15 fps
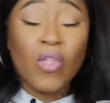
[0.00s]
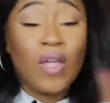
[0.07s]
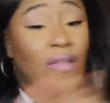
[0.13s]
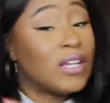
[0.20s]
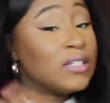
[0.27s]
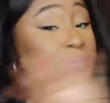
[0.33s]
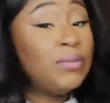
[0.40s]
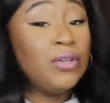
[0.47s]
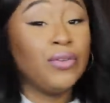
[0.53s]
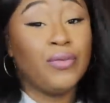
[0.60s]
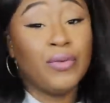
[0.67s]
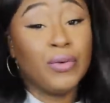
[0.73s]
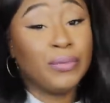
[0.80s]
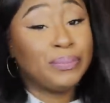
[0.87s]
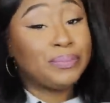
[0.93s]
That's
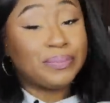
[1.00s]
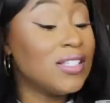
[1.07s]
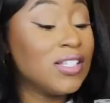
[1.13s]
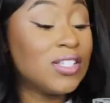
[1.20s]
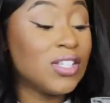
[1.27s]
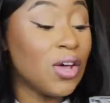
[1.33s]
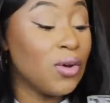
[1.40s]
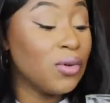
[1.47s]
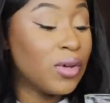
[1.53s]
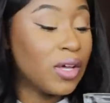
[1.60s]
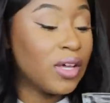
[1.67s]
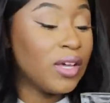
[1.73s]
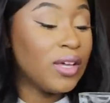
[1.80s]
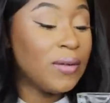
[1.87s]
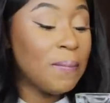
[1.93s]
beautiful. This is so
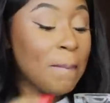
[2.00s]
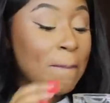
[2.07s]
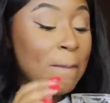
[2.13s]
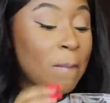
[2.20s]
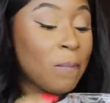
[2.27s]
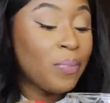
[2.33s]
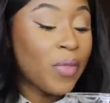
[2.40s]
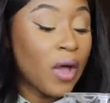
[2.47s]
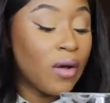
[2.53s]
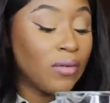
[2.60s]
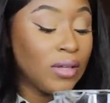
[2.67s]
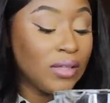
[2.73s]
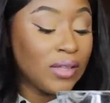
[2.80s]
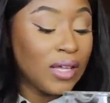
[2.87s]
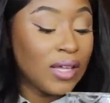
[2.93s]
good. The
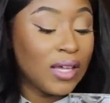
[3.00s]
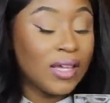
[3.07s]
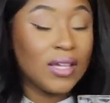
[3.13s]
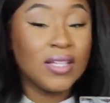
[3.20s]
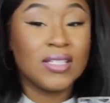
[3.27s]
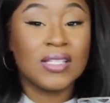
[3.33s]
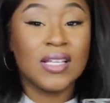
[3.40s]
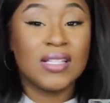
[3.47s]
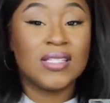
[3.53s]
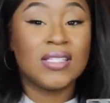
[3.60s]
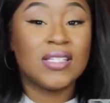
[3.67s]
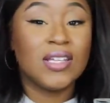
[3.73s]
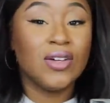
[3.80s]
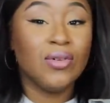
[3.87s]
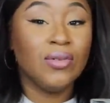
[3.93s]
only thing is it's
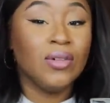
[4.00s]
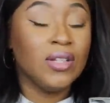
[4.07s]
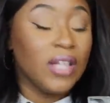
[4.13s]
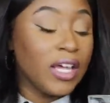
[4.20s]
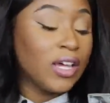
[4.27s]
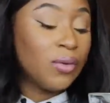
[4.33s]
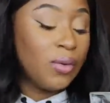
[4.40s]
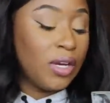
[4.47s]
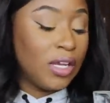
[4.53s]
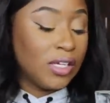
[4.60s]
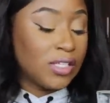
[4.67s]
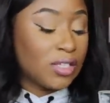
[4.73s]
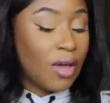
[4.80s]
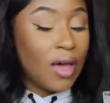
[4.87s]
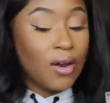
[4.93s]
still
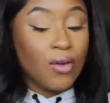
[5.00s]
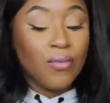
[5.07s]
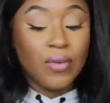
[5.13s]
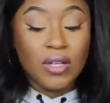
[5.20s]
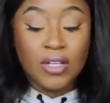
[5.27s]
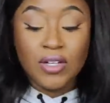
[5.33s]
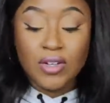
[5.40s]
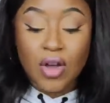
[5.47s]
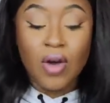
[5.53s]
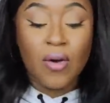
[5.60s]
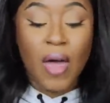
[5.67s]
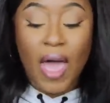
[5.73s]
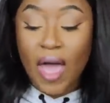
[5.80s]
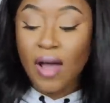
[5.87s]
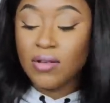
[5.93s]
liquidy, so I don't really know
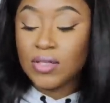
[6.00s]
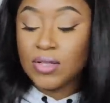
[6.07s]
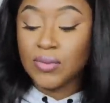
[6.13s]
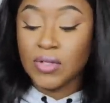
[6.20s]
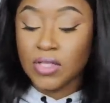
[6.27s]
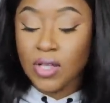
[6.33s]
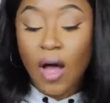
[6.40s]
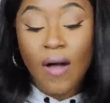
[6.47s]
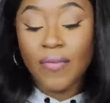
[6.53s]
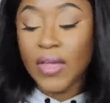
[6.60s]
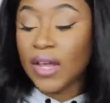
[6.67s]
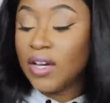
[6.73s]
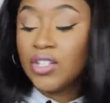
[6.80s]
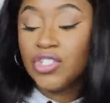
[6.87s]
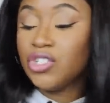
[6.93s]
how to resolve
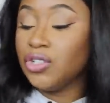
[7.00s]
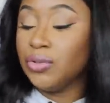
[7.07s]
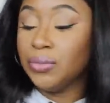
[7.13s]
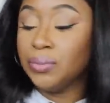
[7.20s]
that issue.